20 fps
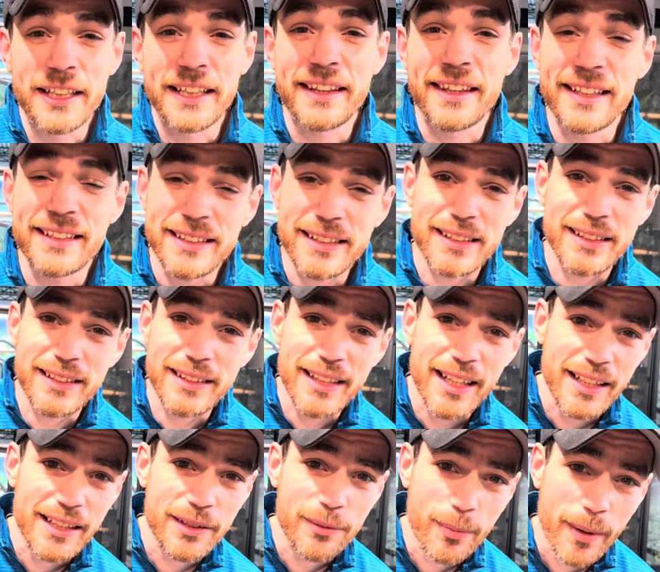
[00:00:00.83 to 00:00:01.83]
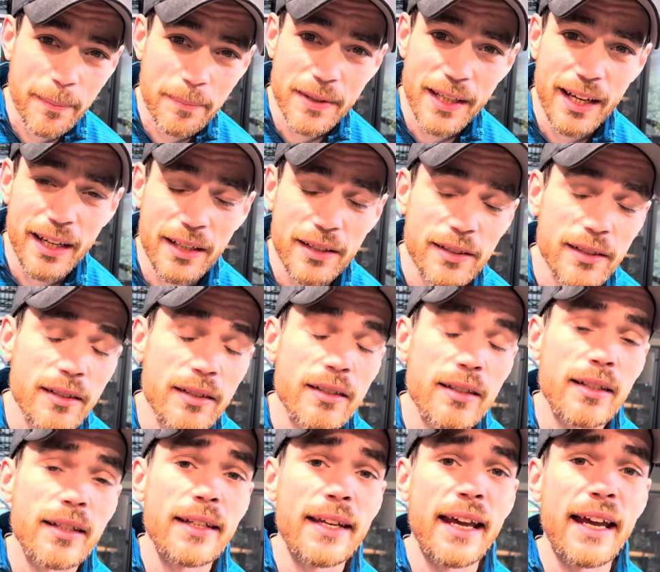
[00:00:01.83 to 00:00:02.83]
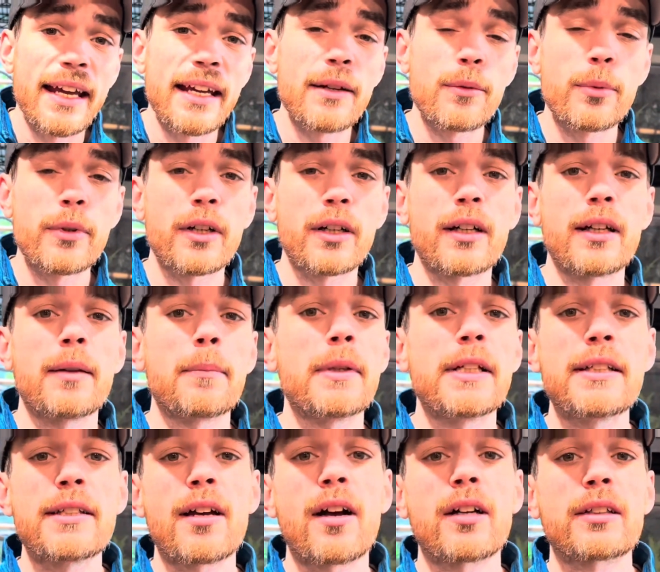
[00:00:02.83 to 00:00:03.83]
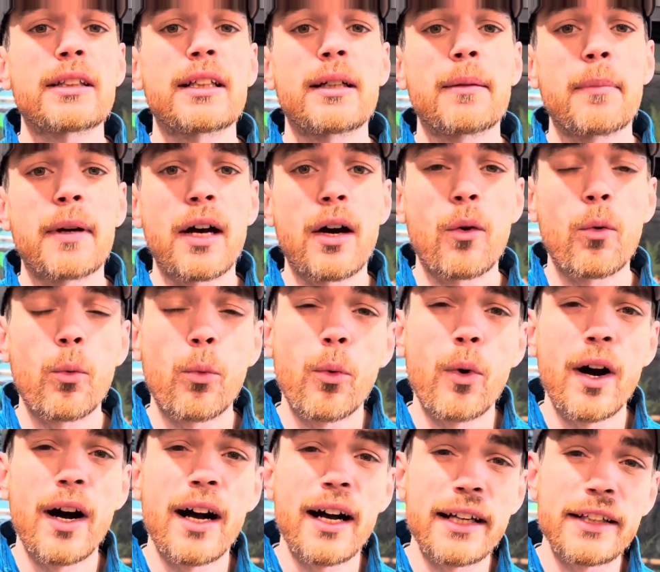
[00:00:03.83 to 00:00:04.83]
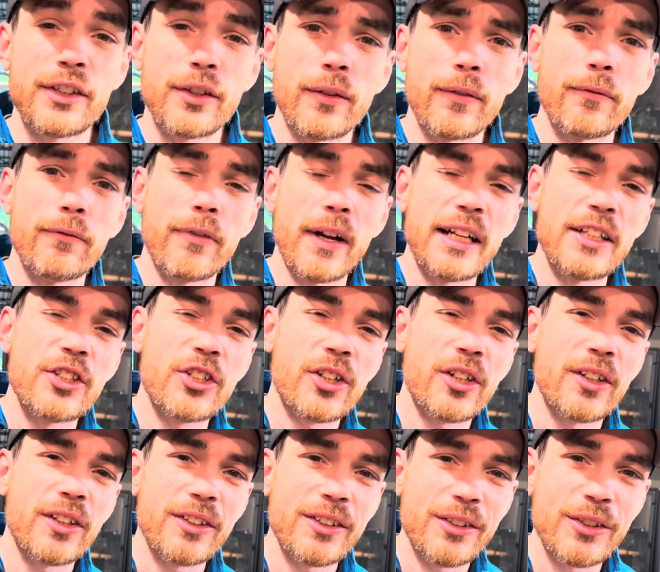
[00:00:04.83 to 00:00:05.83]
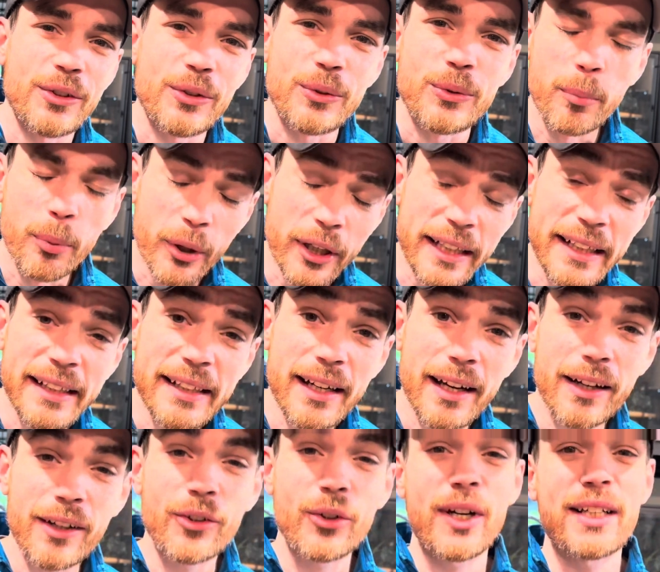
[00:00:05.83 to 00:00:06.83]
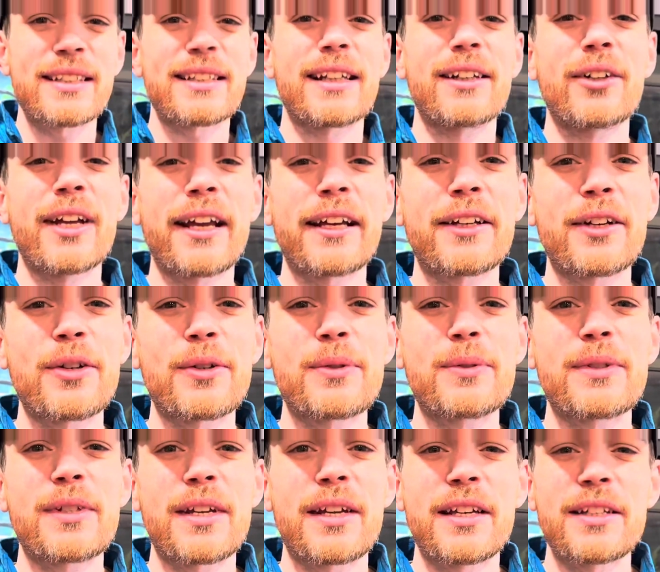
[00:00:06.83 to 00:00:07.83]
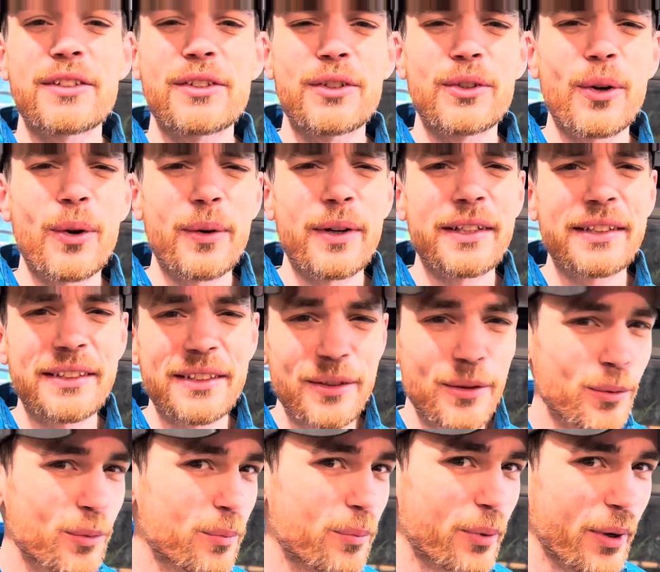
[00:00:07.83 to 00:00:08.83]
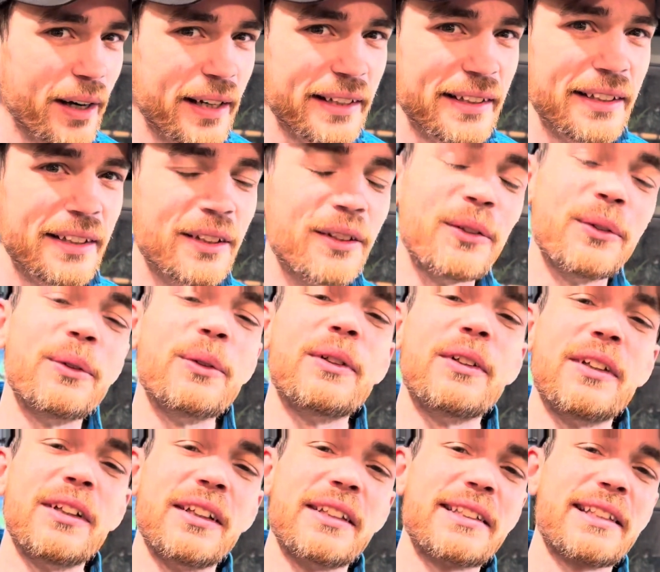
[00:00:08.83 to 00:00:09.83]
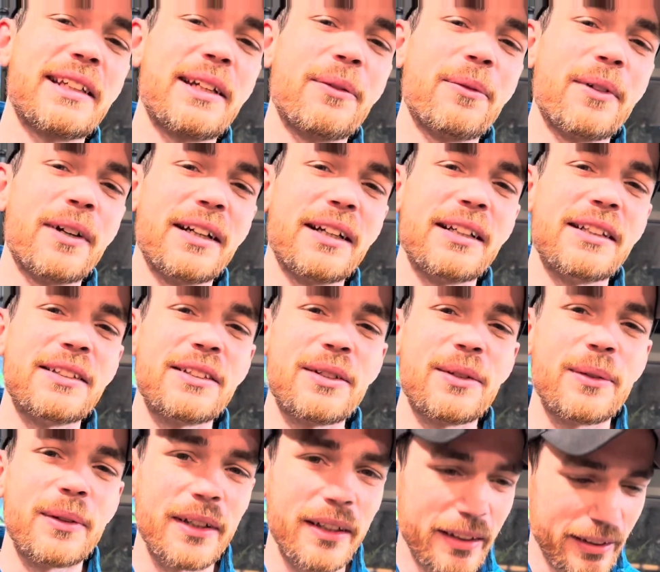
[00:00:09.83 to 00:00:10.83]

This is zettysreptiles, and today we're going to be talking about why your venture to breed crested geckos is going to break you. Let's get right into it.